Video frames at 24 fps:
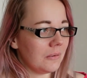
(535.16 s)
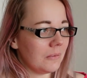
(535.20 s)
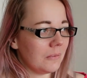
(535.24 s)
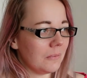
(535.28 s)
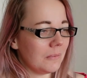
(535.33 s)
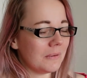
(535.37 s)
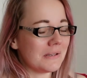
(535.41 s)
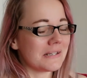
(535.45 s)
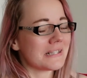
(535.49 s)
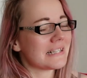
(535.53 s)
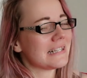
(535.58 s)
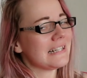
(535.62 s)

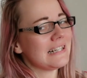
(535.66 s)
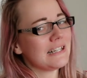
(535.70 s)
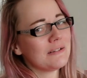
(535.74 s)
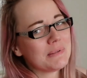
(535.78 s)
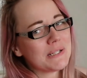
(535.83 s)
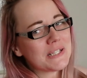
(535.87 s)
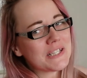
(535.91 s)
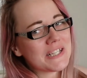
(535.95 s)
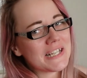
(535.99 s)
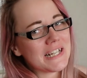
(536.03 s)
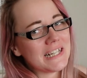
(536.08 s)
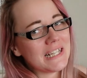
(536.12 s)
when it's a little
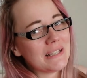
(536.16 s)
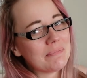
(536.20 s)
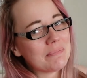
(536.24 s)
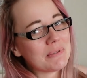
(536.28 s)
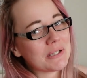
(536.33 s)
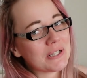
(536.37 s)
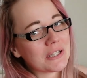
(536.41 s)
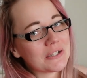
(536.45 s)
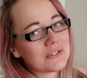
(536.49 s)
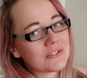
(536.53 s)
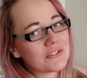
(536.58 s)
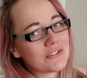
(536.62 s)
bit chilly, but
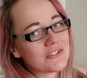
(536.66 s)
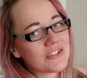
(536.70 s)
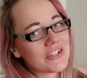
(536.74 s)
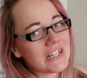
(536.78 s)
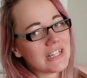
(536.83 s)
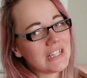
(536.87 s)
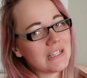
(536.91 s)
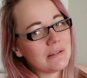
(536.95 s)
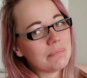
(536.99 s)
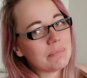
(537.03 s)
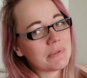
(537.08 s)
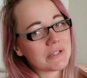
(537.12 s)
not too
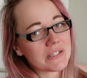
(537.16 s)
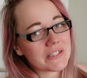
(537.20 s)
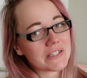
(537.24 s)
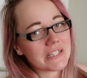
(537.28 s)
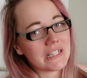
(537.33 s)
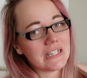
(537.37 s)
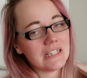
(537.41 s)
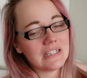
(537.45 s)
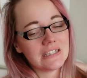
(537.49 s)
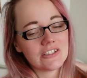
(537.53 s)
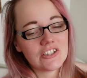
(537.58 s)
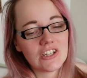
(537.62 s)
chilly, but
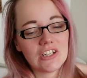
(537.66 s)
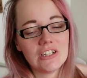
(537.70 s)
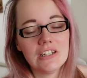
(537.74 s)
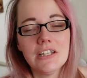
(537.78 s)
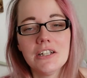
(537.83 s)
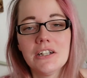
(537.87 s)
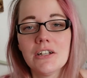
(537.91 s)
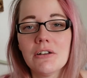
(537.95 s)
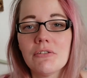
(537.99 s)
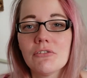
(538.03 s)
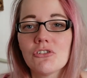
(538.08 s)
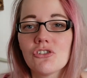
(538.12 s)
still chilly
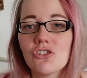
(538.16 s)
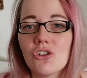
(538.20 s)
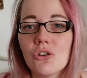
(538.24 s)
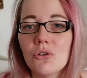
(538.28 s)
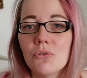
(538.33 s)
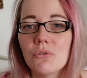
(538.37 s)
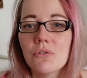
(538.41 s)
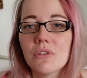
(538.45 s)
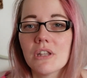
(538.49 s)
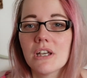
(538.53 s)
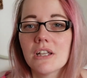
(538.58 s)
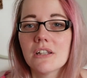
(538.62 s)
enough
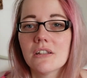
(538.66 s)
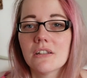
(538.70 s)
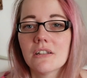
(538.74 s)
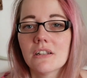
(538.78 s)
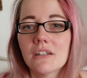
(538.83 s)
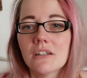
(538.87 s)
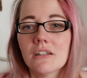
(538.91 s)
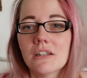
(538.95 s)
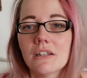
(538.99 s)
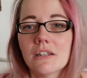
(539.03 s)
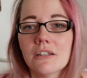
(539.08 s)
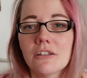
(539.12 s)
so that
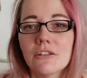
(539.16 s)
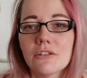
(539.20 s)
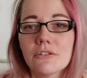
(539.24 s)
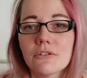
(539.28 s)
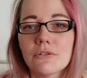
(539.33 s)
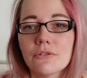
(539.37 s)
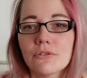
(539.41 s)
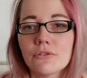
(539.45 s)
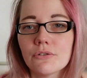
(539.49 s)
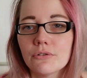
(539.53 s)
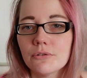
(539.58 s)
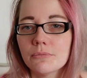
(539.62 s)
it's
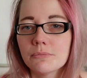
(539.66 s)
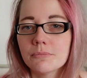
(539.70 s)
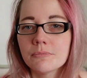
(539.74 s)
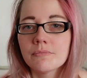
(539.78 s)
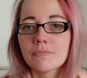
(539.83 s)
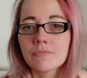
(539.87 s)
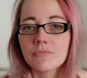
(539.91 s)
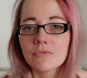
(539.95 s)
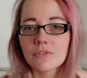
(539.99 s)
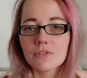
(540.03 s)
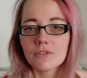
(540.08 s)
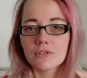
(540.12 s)
good.
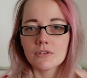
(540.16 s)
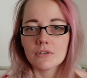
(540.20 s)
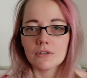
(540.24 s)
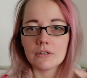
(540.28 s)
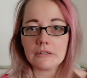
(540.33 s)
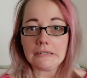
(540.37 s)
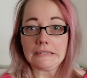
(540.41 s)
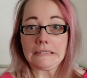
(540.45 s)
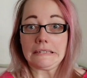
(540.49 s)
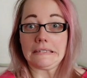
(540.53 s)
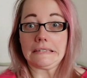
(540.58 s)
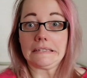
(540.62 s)

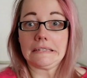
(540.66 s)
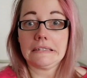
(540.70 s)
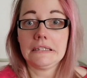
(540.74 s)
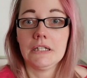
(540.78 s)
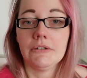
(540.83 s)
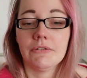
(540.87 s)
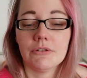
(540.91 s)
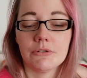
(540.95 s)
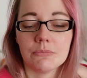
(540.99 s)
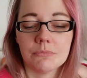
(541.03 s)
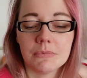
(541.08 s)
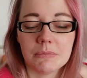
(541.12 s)
Oh, that
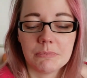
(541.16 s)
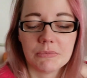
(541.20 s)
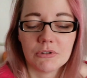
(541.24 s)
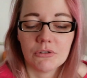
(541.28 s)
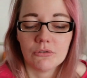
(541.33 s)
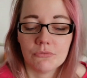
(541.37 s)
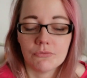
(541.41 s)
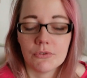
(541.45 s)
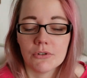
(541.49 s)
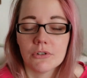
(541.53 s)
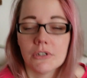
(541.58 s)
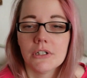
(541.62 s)
was maybe too
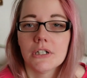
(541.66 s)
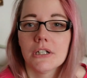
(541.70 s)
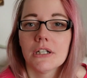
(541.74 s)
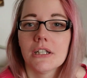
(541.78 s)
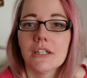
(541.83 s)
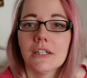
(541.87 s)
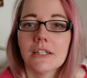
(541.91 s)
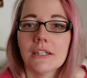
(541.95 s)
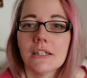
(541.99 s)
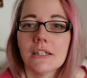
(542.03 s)
far.